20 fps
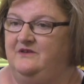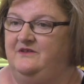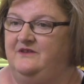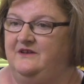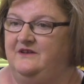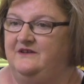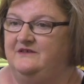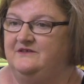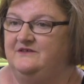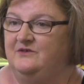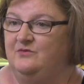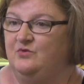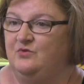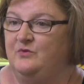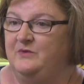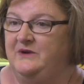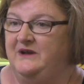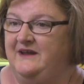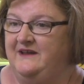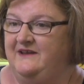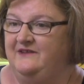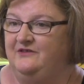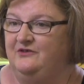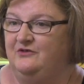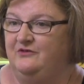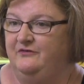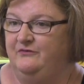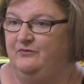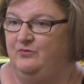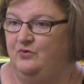that the woman has
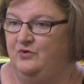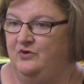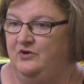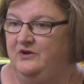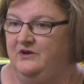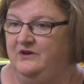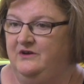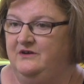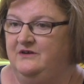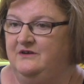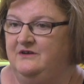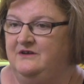off work